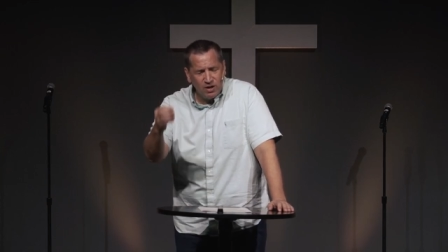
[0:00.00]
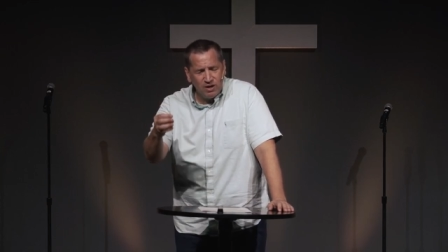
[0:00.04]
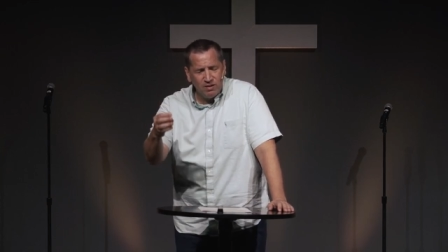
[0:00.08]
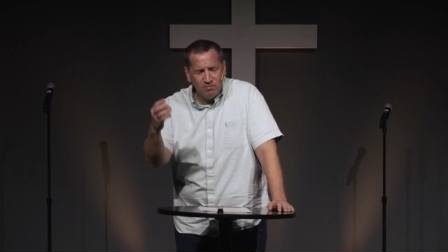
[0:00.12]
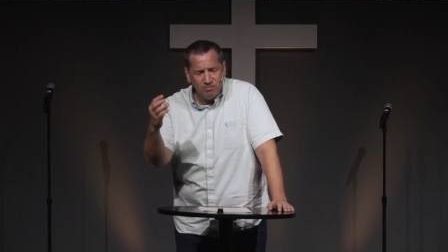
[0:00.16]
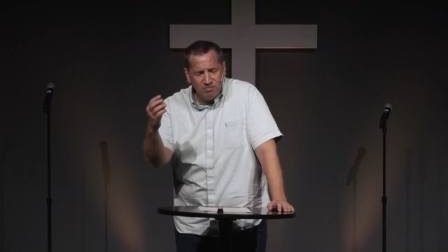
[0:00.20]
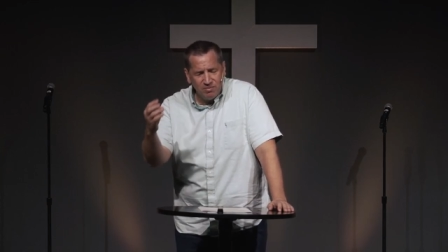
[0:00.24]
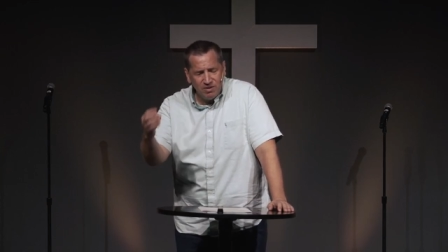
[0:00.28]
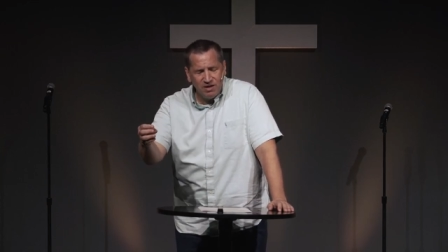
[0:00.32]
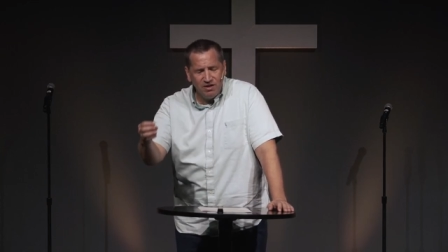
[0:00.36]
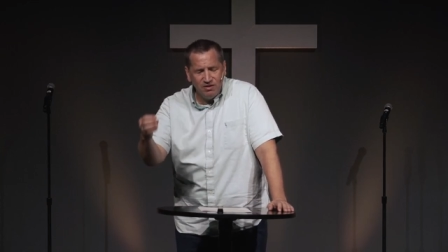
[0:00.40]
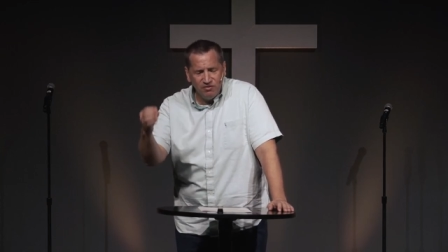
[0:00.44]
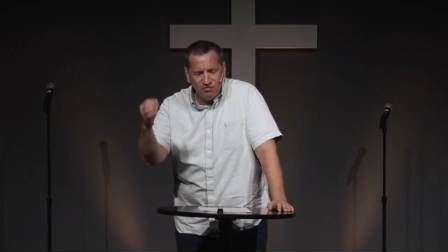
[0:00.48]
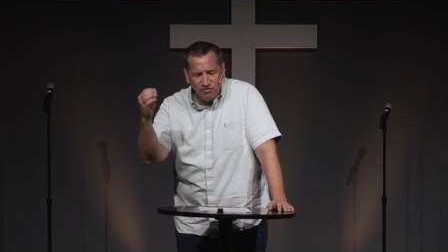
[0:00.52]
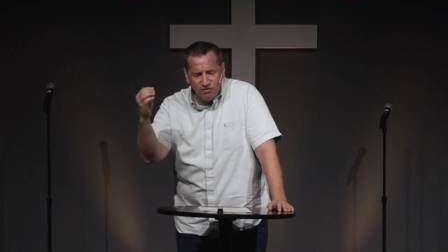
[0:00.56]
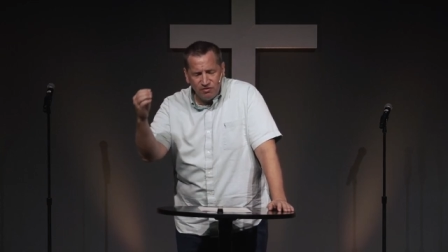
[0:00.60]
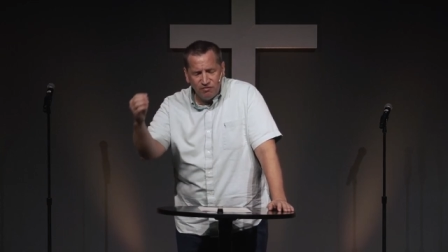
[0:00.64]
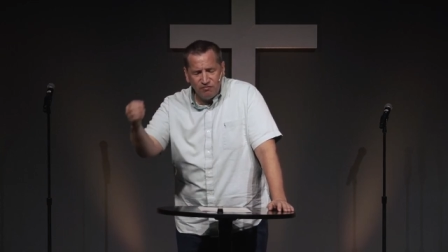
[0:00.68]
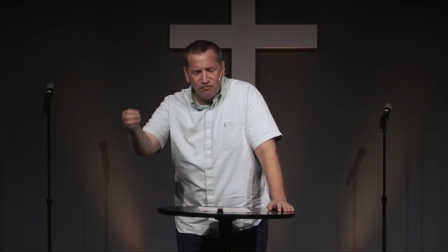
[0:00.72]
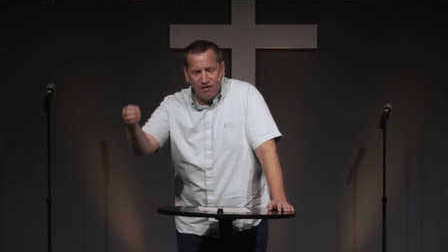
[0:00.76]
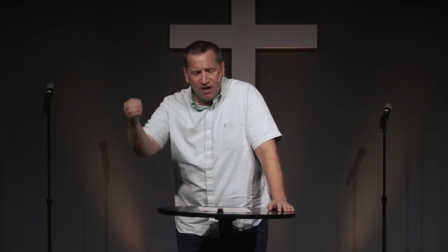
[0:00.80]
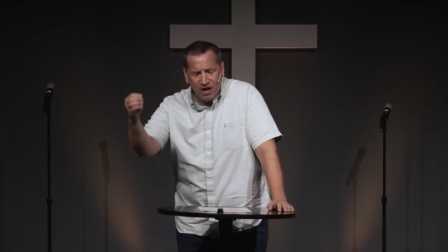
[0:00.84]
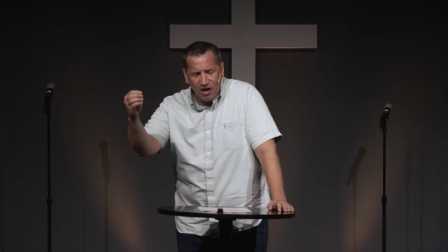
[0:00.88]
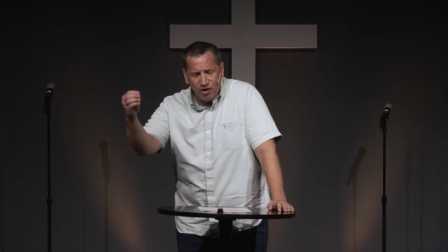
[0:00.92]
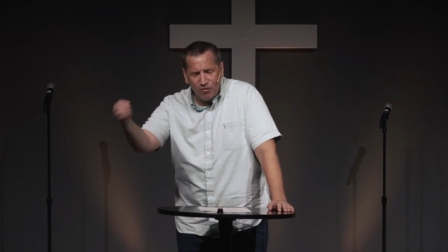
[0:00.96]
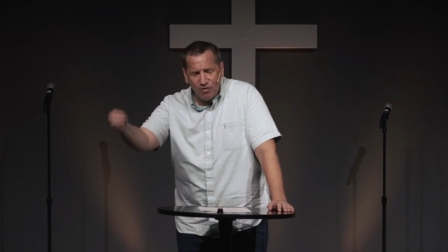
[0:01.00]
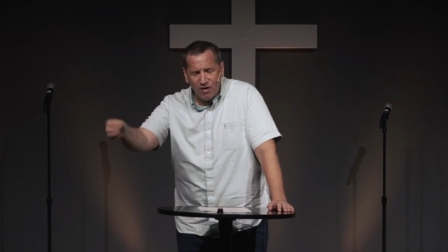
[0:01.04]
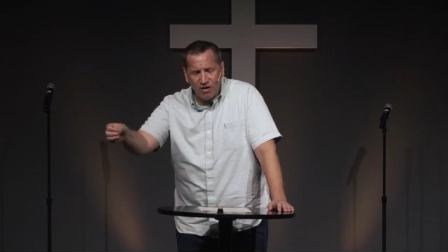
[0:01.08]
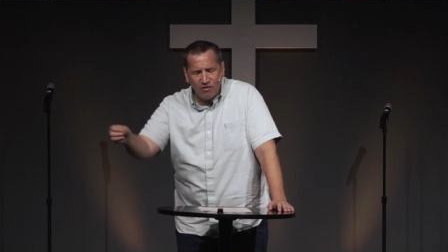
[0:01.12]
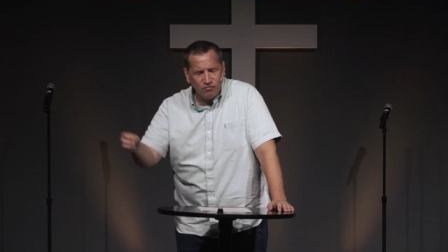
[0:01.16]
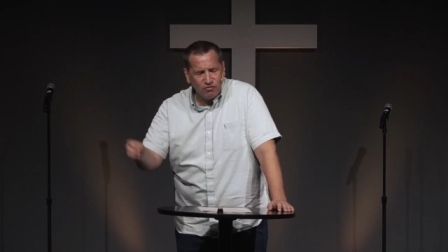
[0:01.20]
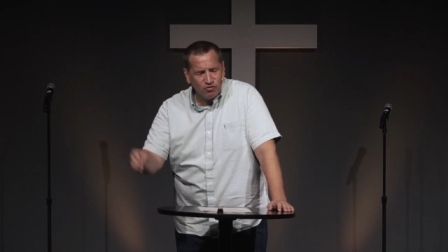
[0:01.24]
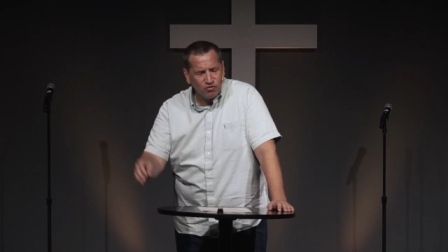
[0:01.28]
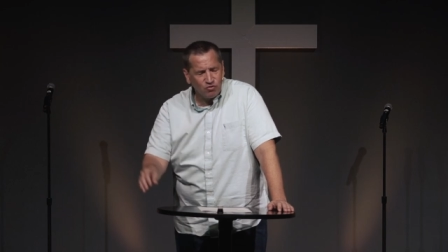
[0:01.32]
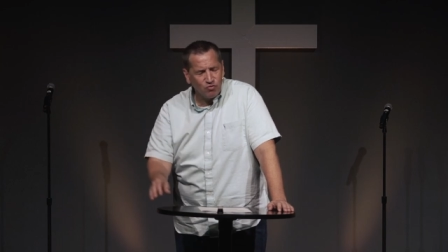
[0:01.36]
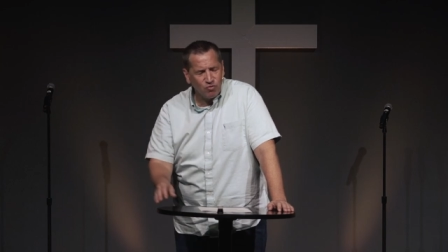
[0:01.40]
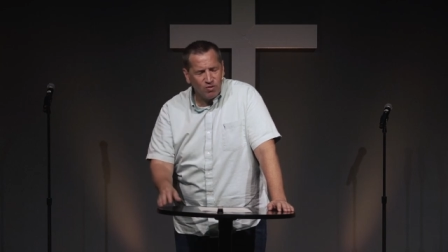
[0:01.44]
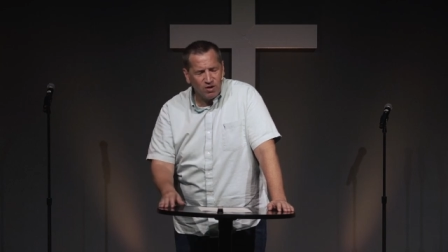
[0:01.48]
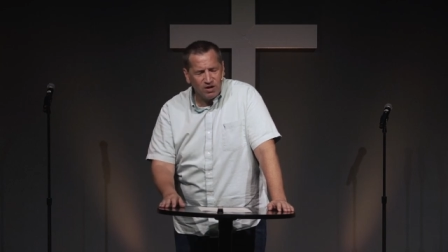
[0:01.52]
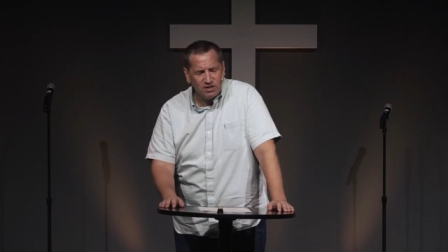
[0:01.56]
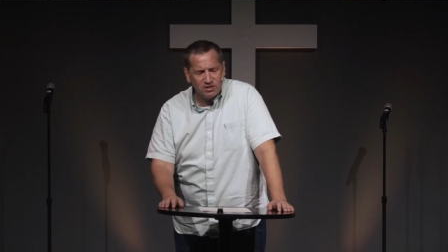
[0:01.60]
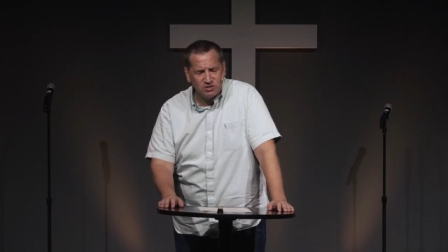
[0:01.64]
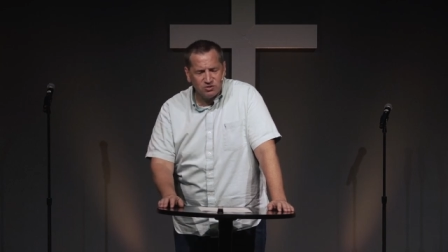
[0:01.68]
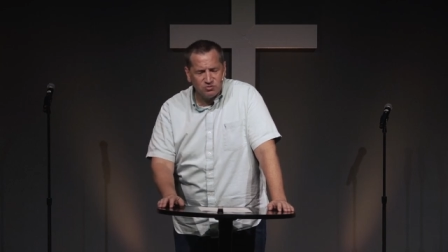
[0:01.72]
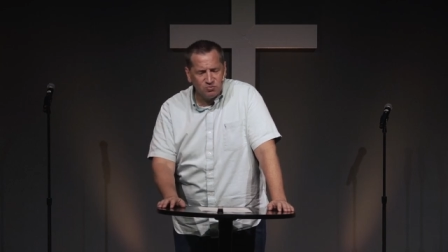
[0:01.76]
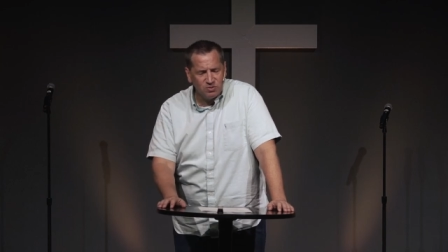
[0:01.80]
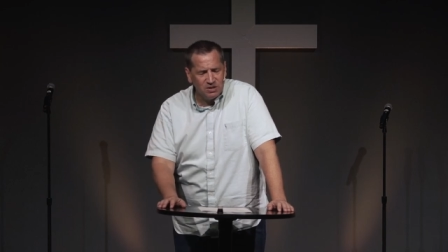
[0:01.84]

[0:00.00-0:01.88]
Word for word: it means to follow after Christ.